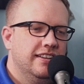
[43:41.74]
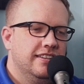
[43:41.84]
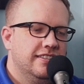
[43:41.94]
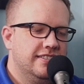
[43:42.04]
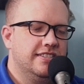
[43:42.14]

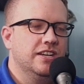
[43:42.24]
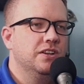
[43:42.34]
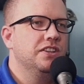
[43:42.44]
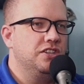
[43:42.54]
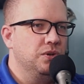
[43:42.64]

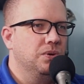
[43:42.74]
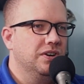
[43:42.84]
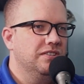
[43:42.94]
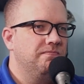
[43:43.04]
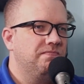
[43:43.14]
steal the
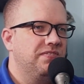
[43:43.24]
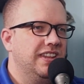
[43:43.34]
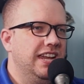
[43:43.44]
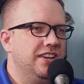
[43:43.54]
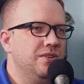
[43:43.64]
door
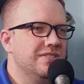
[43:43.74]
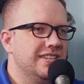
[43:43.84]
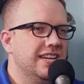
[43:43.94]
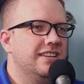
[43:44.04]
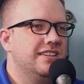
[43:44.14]
and
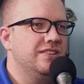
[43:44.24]
use it